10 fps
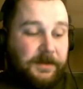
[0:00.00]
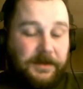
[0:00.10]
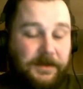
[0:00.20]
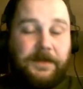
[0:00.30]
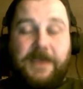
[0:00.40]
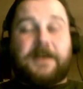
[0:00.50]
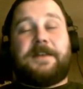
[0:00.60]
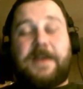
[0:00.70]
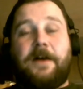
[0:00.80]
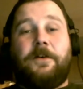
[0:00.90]
They can
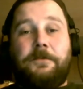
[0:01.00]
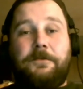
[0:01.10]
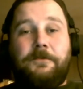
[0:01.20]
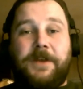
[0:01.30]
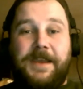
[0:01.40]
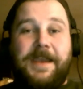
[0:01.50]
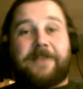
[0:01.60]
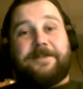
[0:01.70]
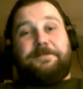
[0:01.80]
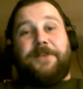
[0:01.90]
tell when he
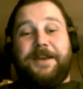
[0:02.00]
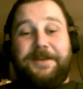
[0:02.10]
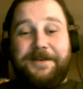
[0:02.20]
hasn't played.